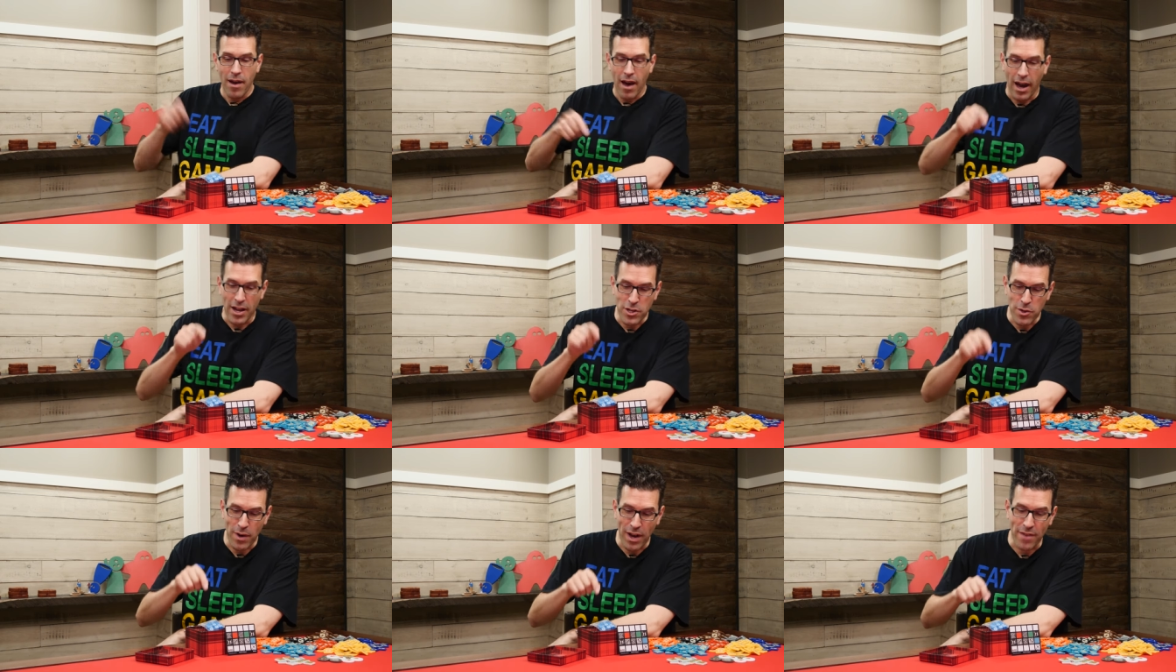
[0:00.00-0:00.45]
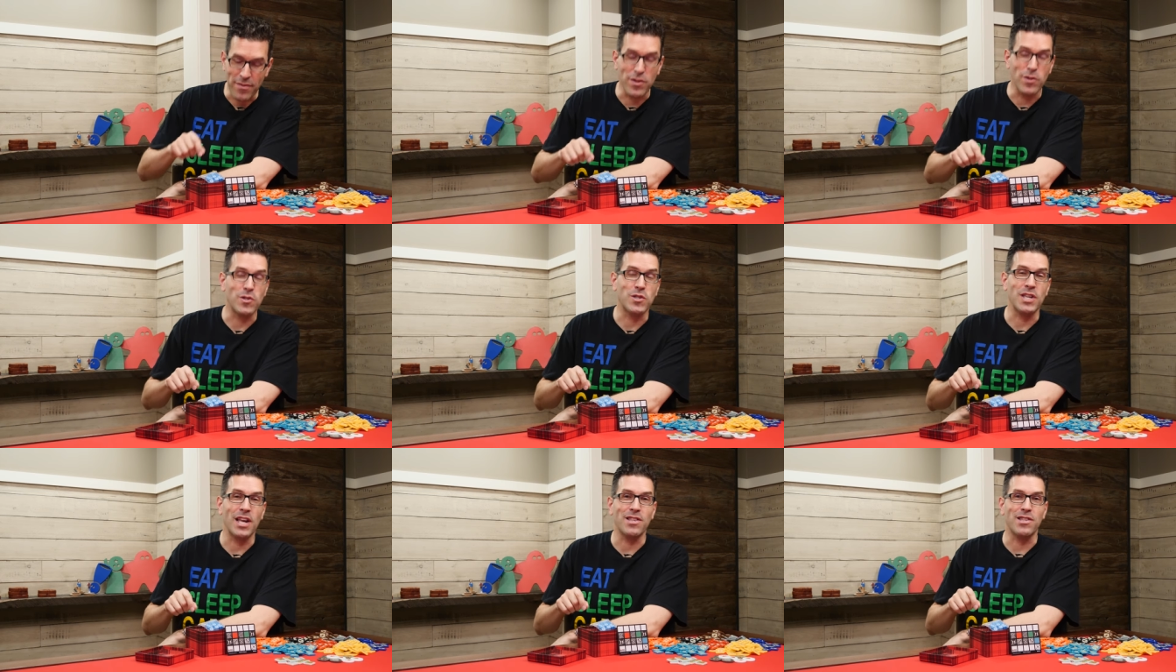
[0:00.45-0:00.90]
I do have a
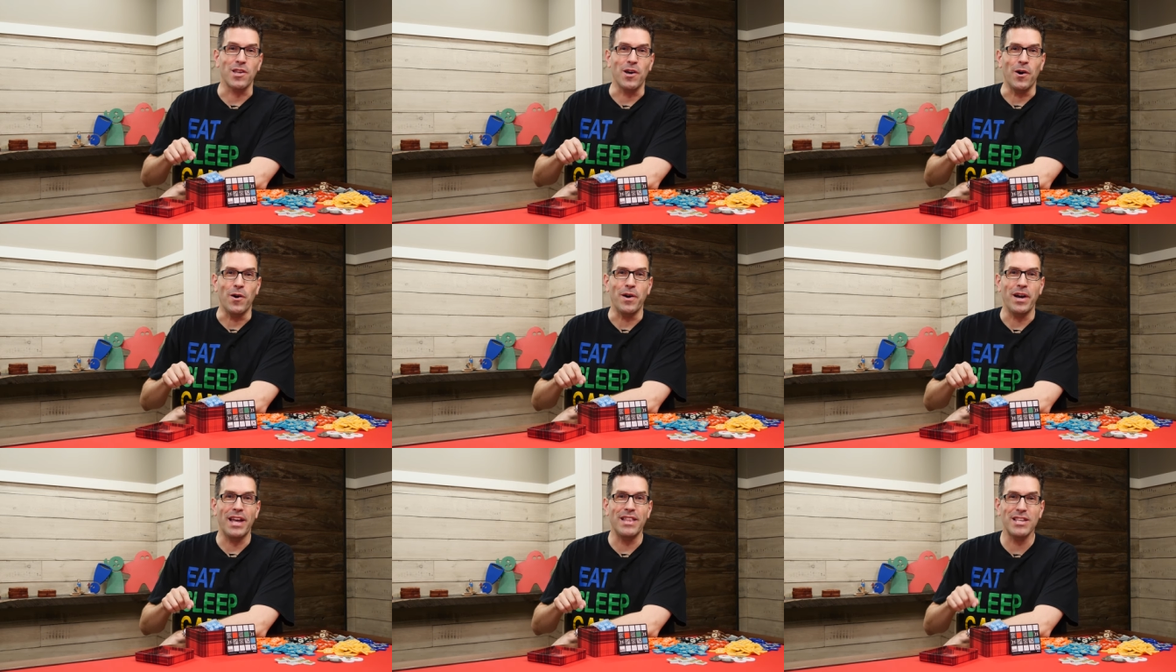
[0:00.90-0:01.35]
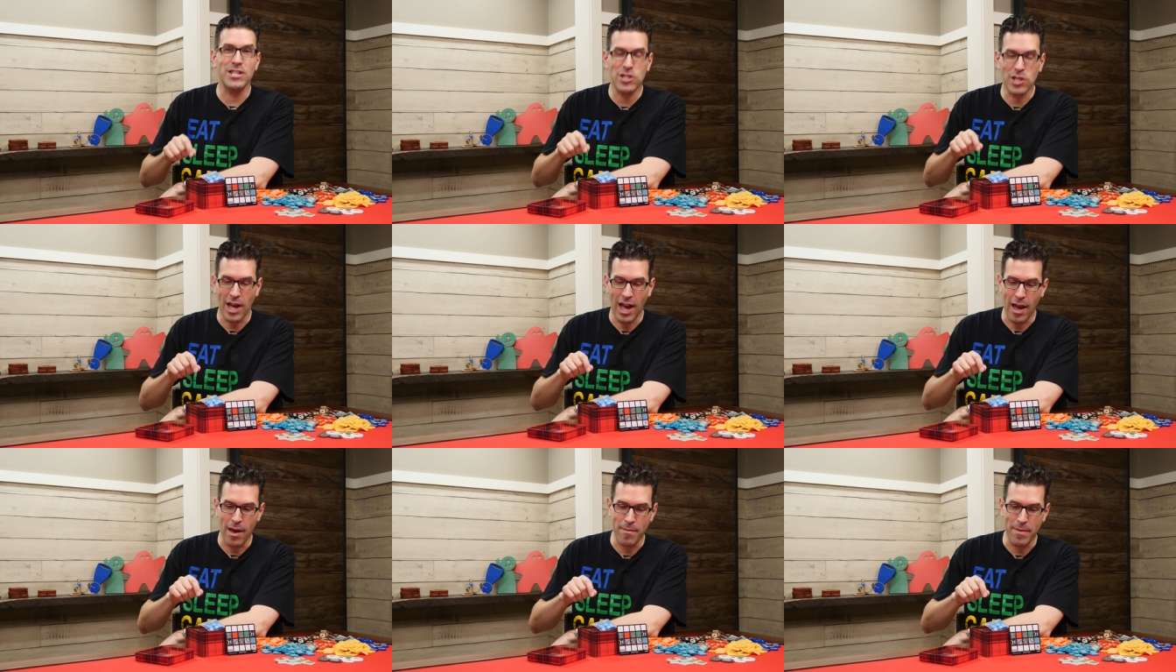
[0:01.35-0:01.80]
new set though, and this
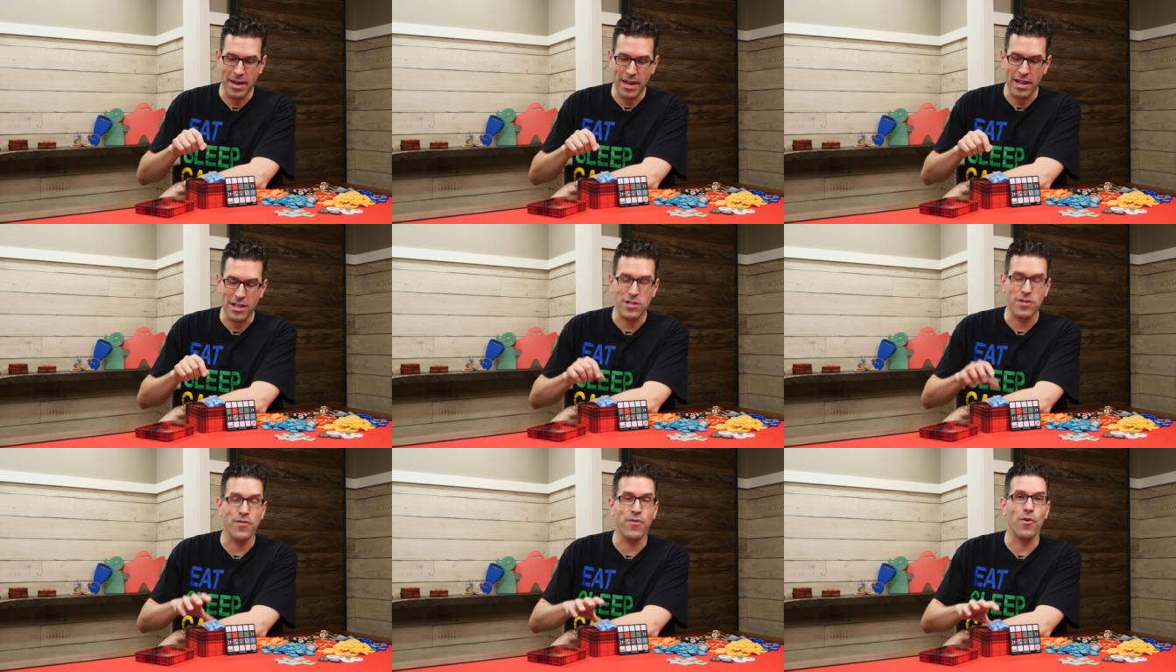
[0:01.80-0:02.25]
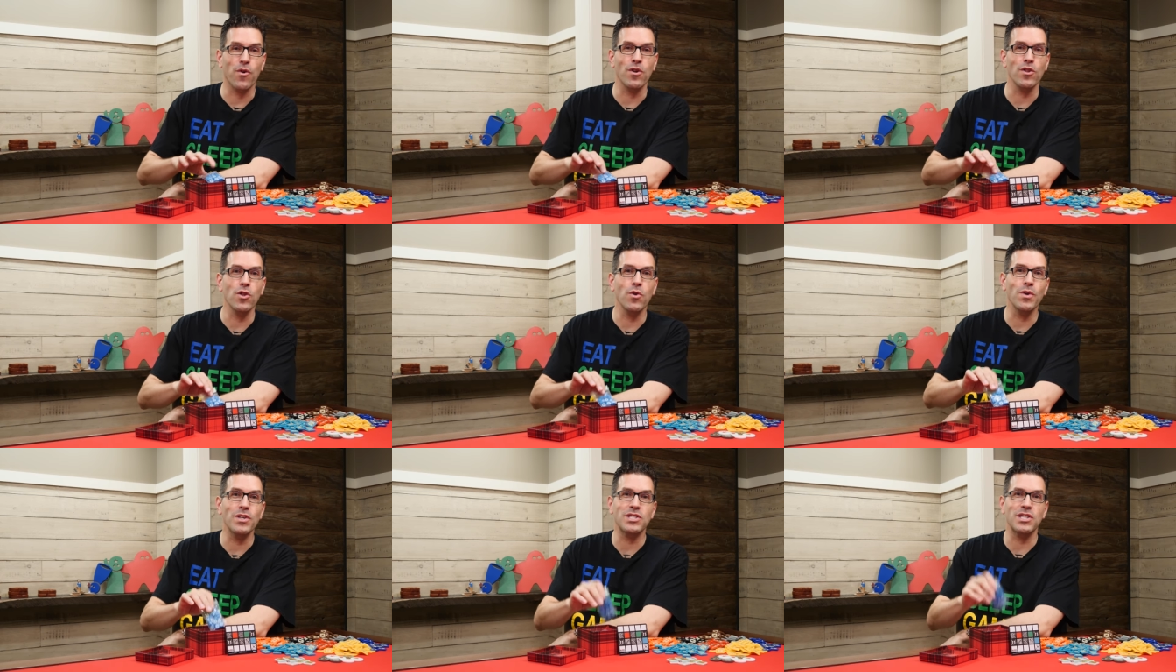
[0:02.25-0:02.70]
time it's for
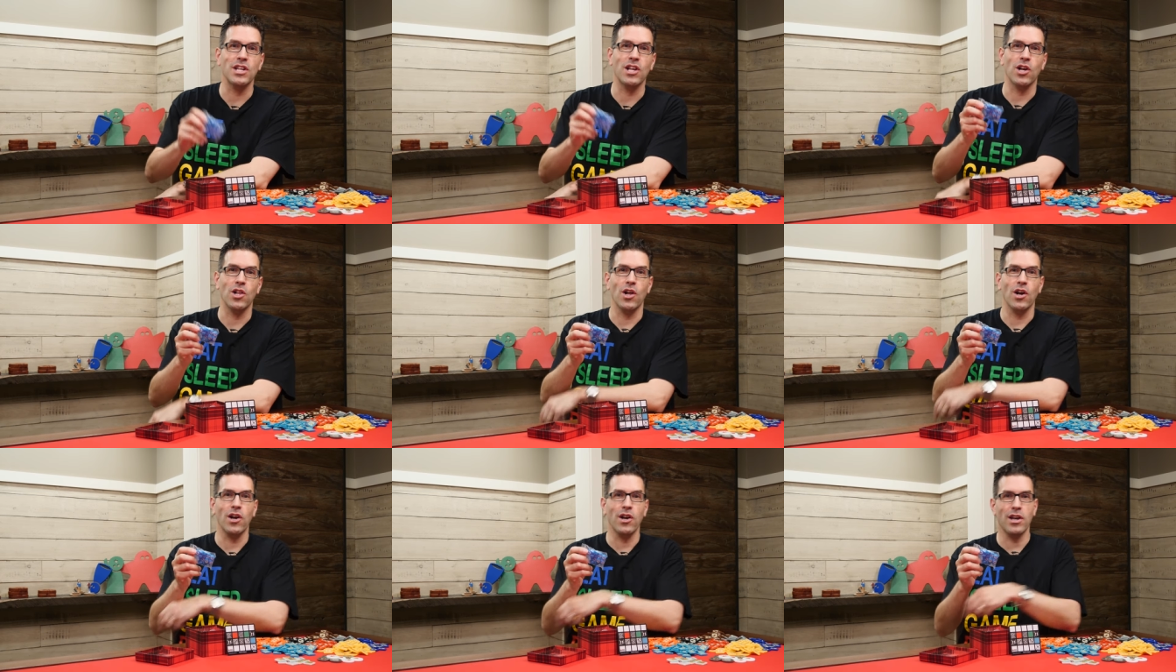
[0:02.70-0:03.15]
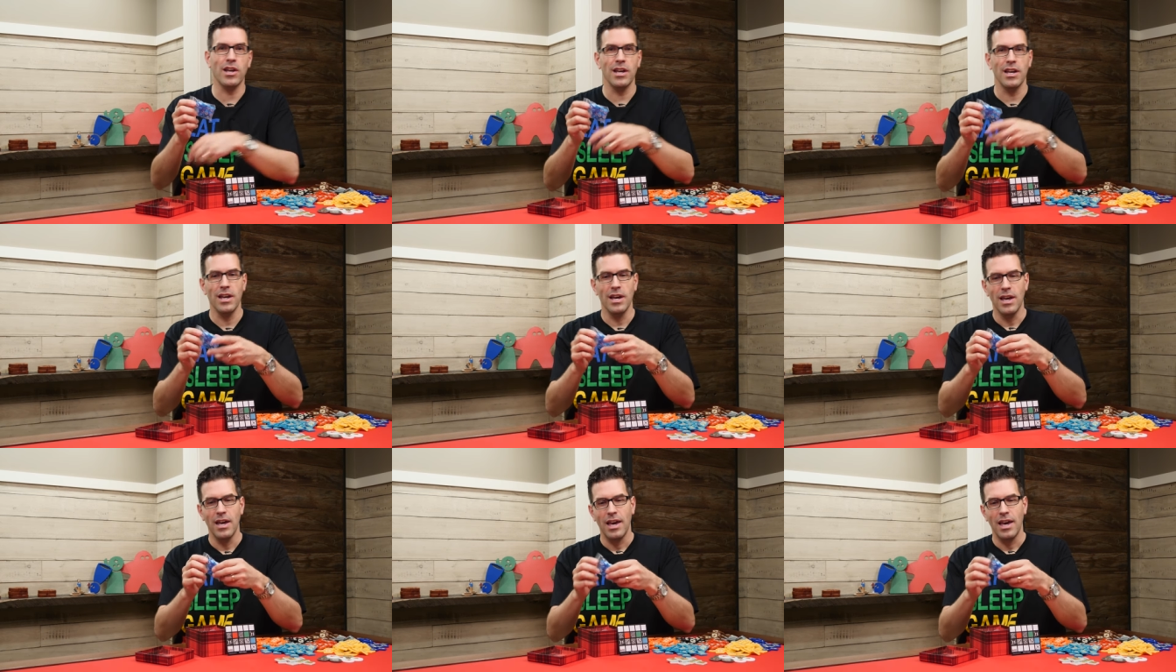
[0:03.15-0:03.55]
Lewis and Clark,